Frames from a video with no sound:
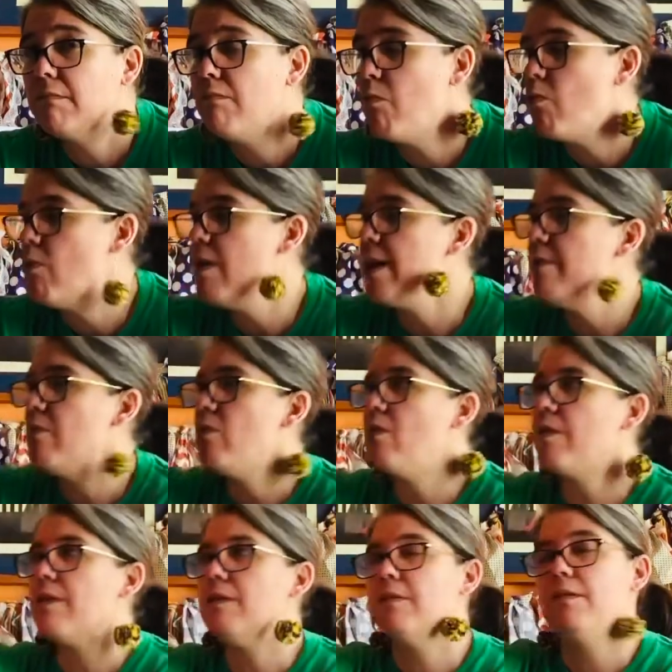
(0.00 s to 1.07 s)
one
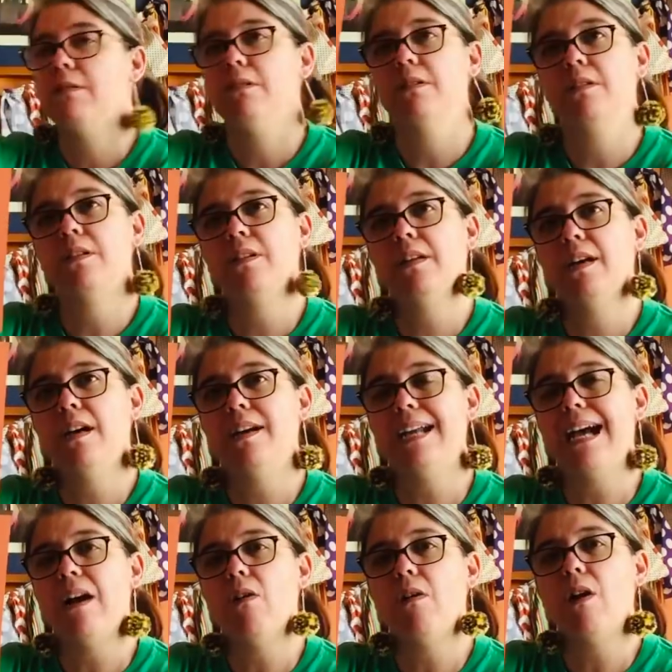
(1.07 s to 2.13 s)
more to cut
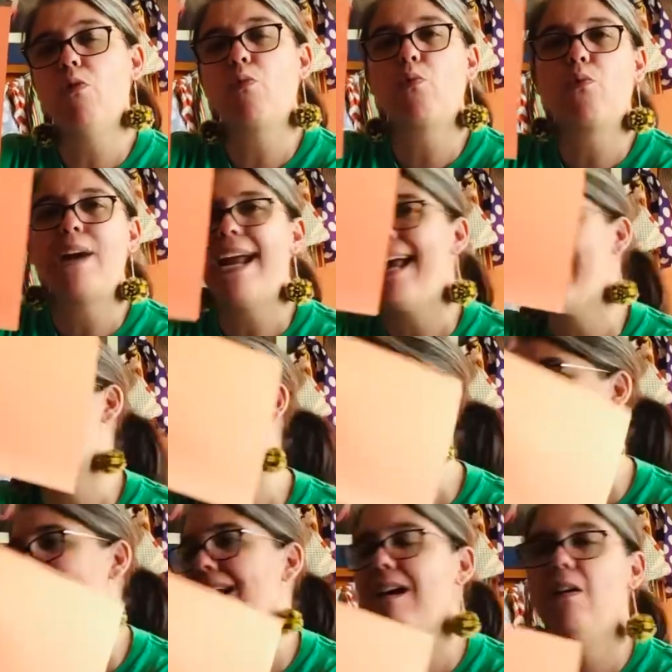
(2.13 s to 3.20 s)
out a
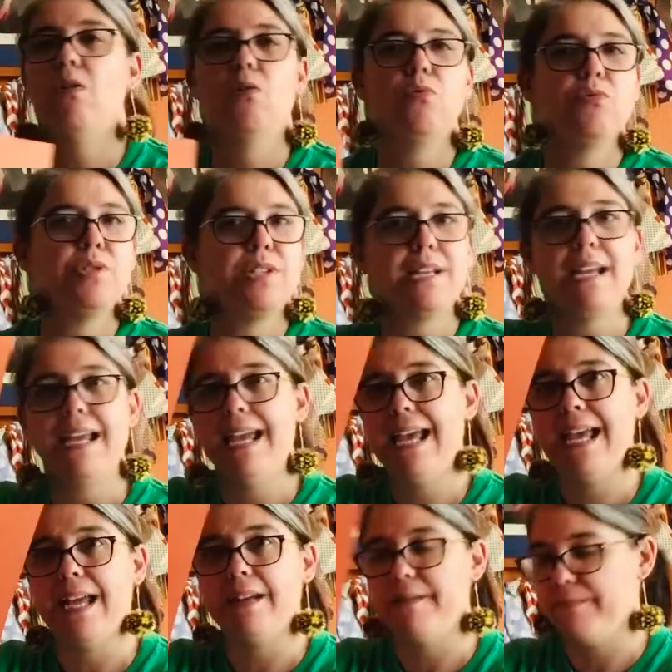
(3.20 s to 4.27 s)
round
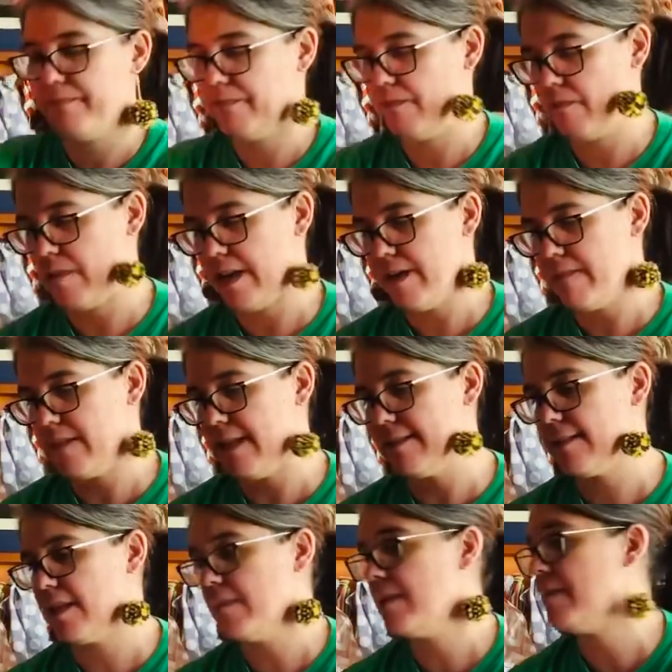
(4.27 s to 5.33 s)
head. Right? That's
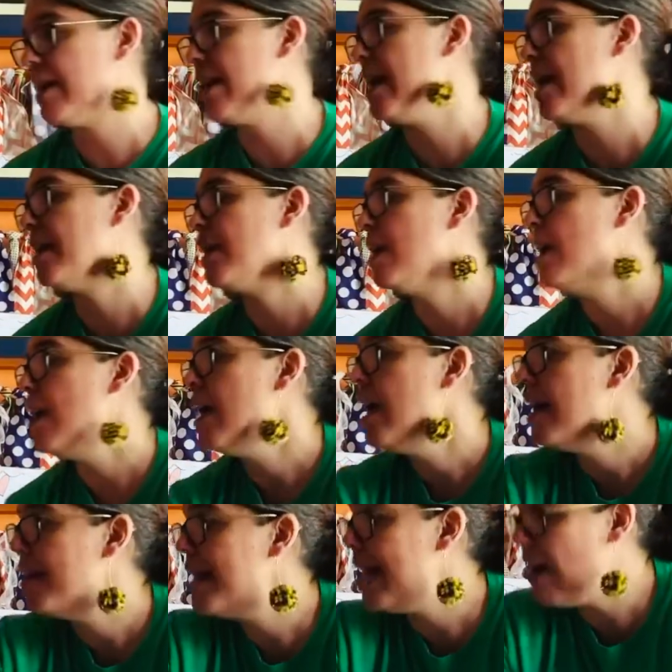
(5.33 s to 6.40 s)
going to be my head.
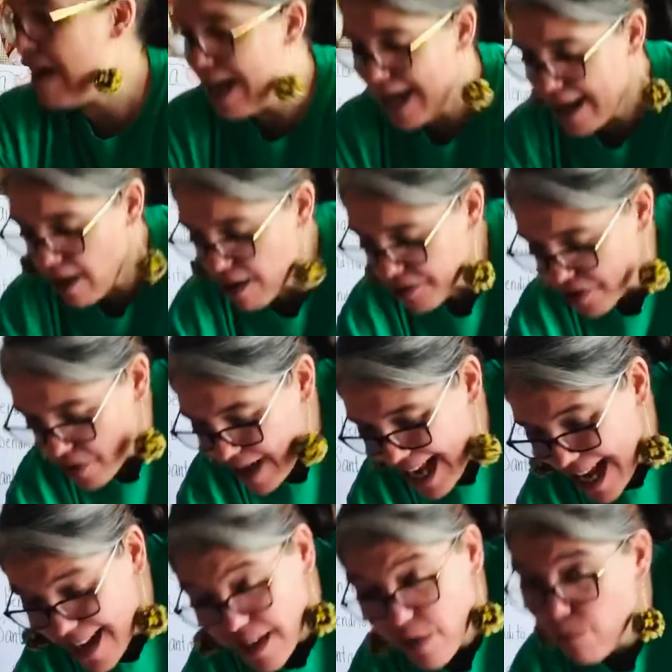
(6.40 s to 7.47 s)
Now, I also
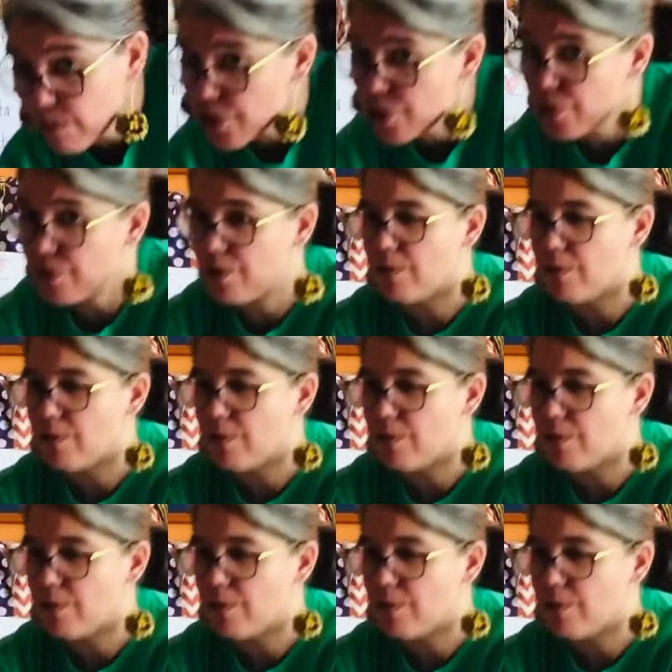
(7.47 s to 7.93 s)
added, which you don't